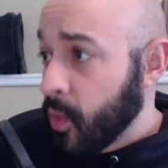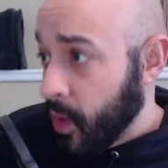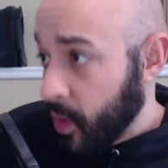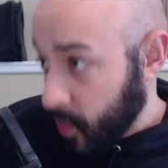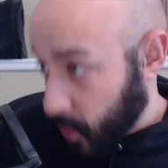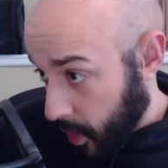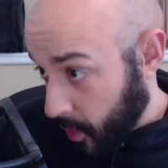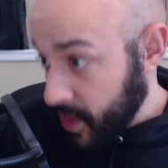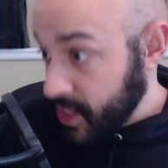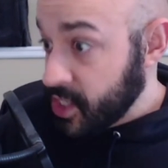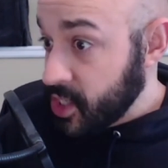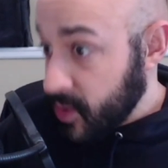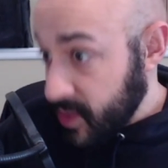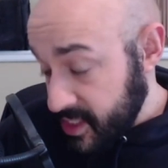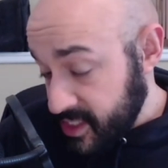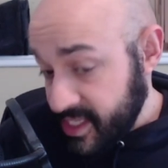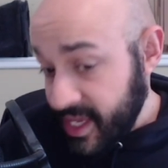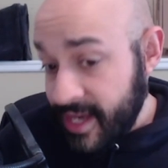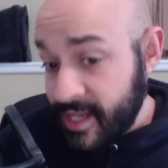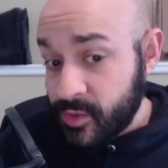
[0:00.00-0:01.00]
Well, what we do
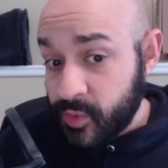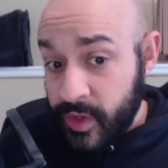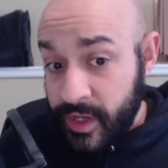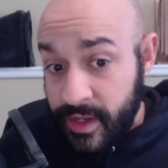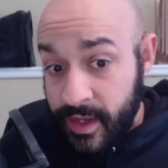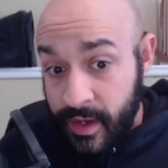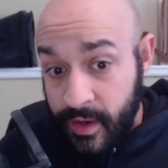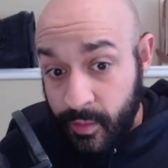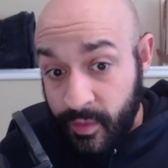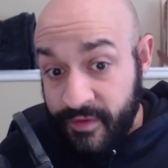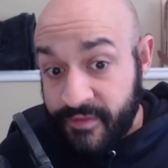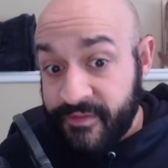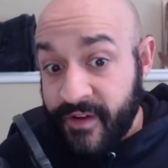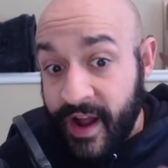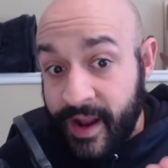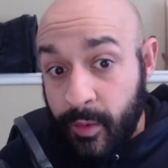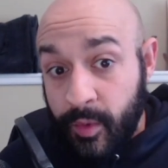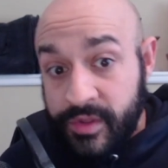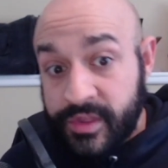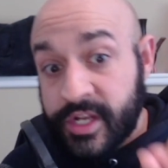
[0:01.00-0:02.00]
instead is we we
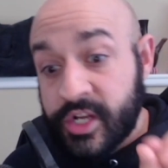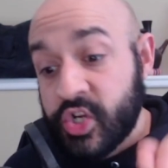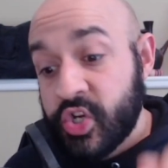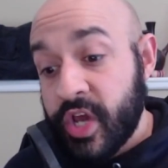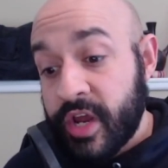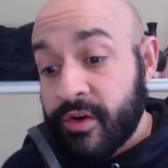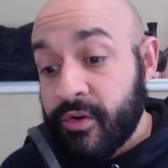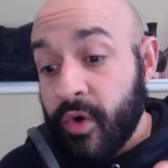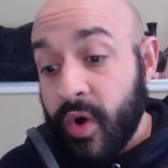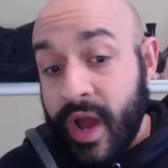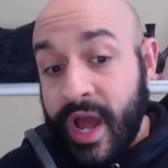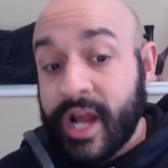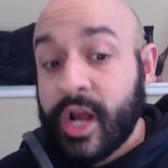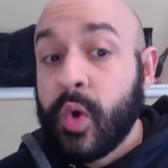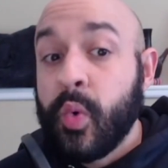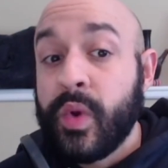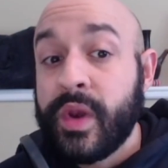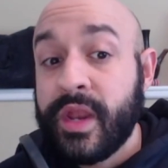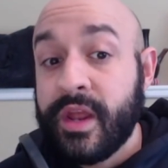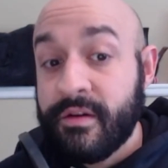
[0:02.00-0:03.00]
find what the general
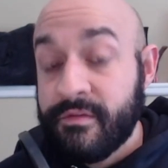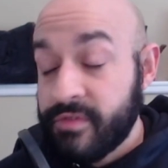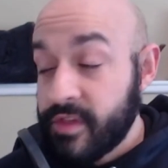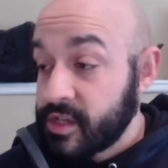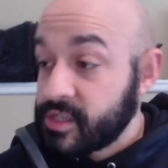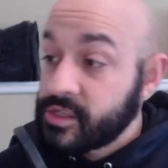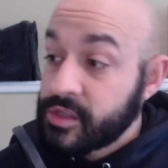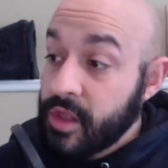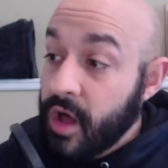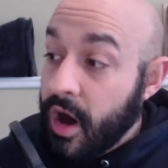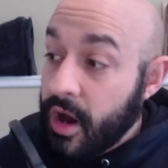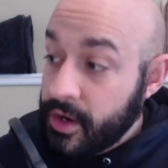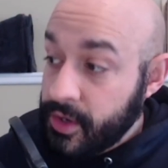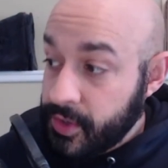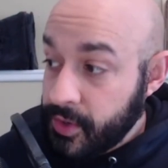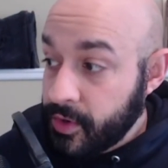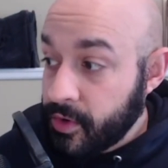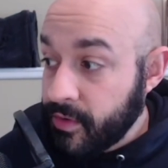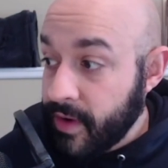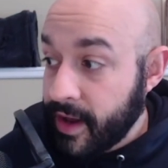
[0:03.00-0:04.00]
equity of this law
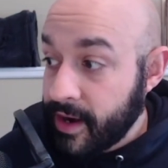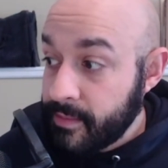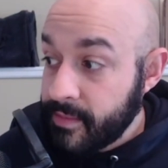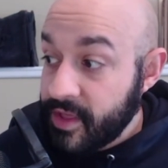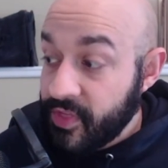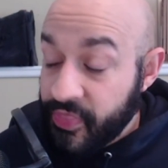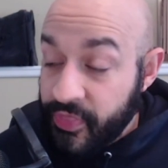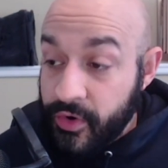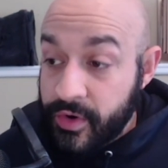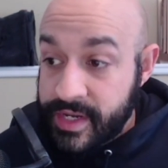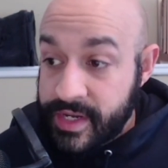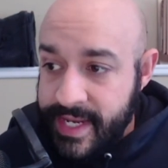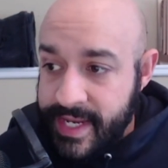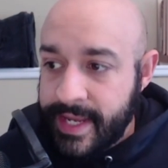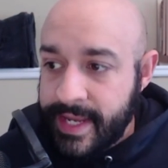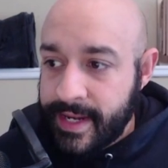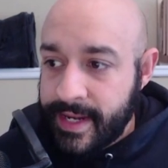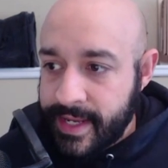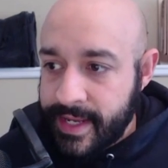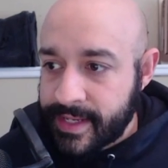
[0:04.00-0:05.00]
in Deuteronomy
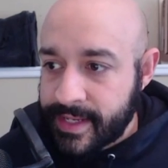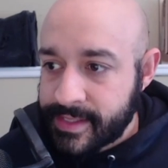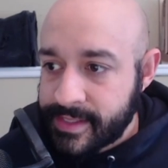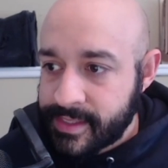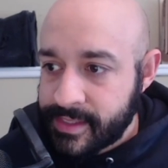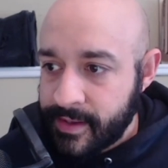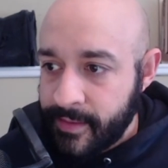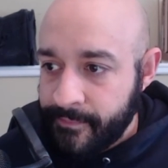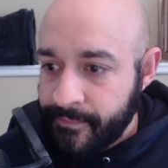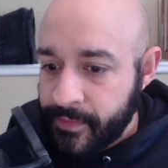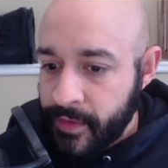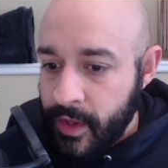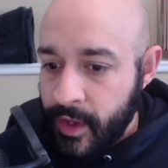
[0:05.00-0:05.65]
13 is